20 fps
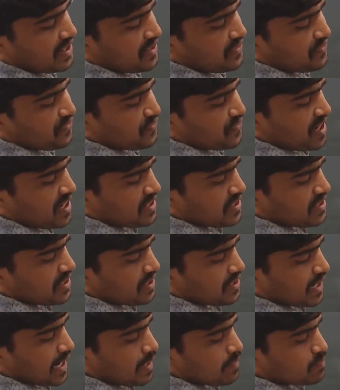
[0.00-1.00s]

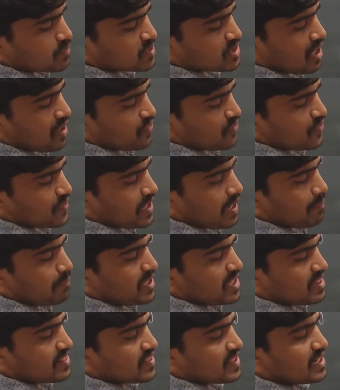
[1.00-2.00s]
different types of
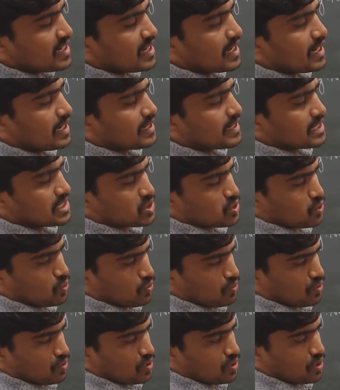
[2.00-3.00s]
epithelial
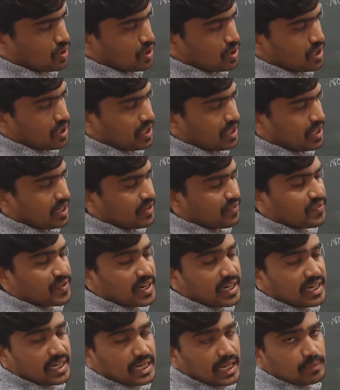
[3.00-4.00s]
tissue.
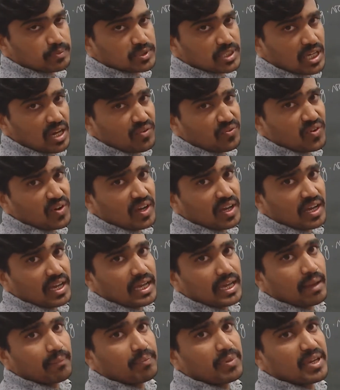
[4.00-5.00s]
Different types of
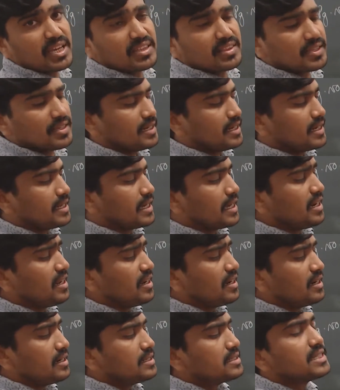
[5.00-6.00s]

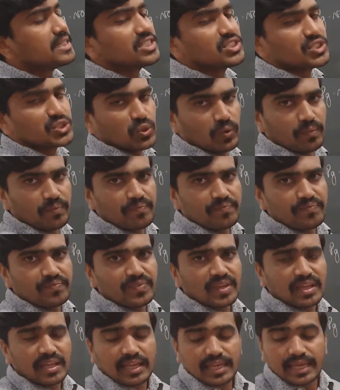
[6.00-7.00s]
epithelial tissue.
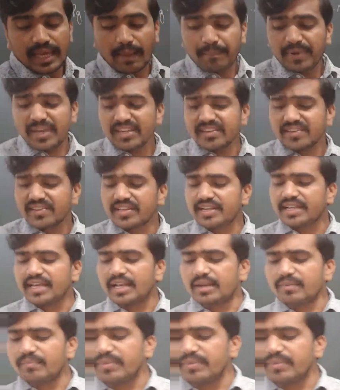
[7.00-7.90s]
Epithelial